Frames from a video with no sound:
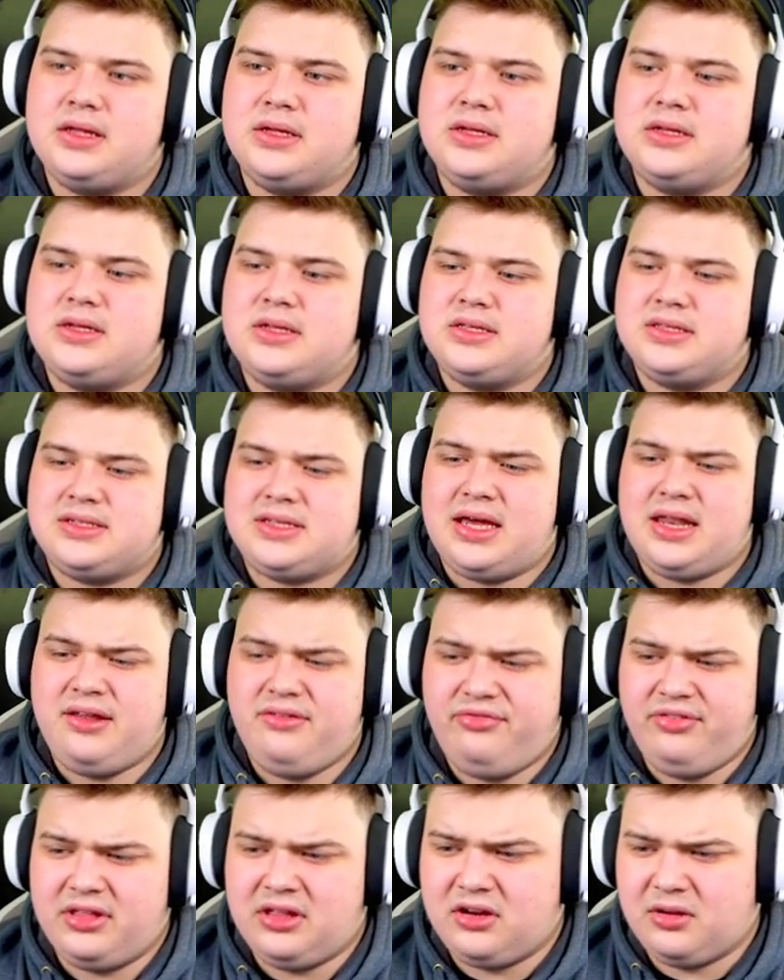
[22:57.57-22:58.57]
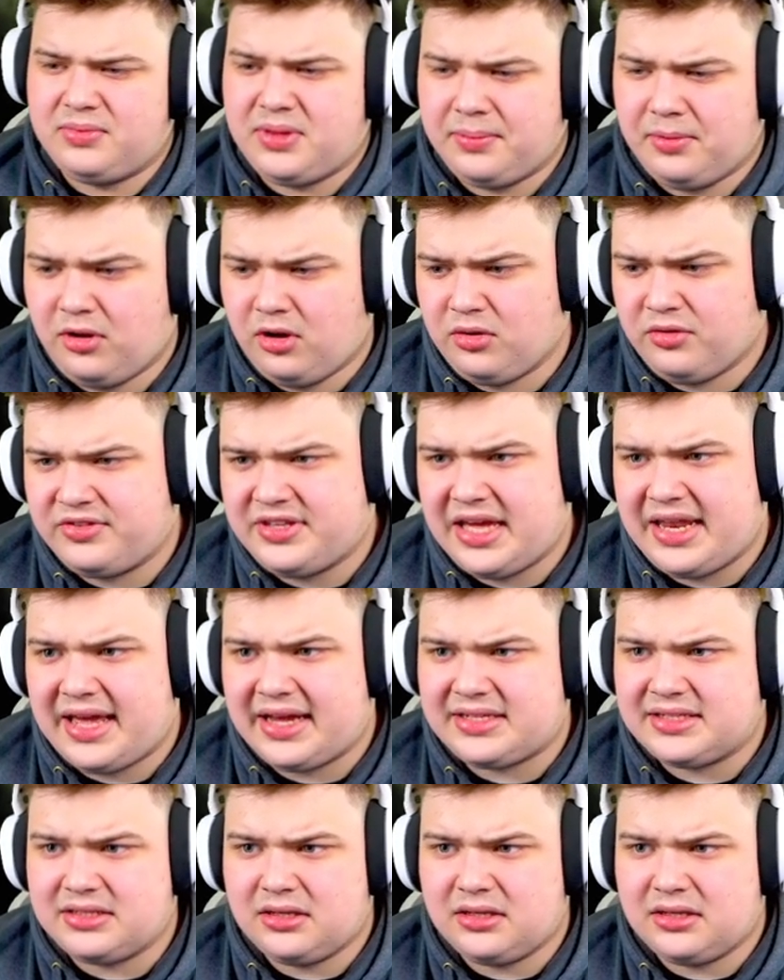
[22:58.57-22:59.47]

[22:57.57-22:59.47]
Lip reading: It's kind of filling up the board with 10x's.